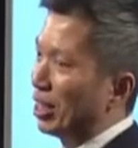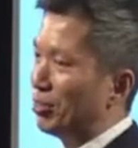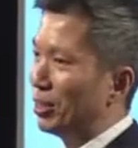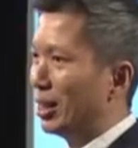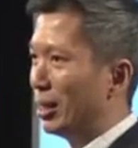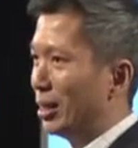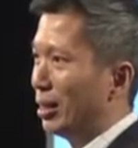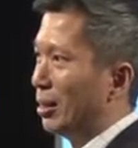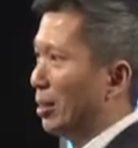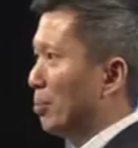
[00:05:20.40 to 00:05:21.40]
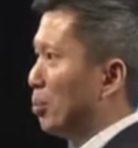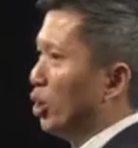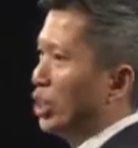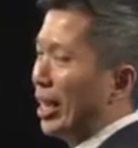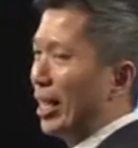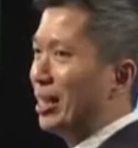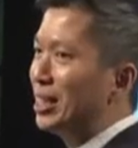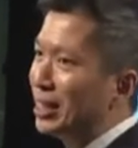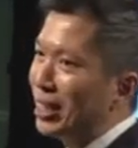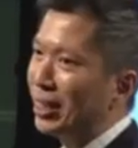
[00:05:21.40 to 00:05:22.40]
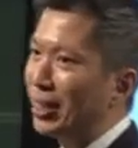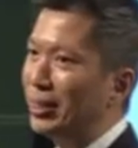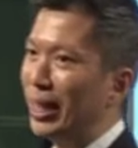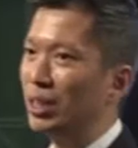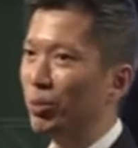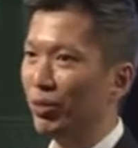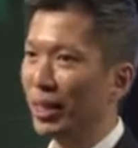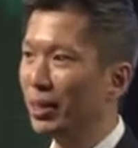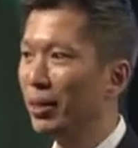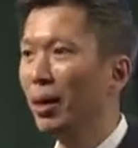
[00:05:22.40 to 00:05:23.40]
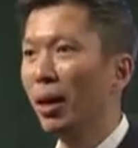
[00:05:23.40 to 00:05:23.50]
of project and listing that is within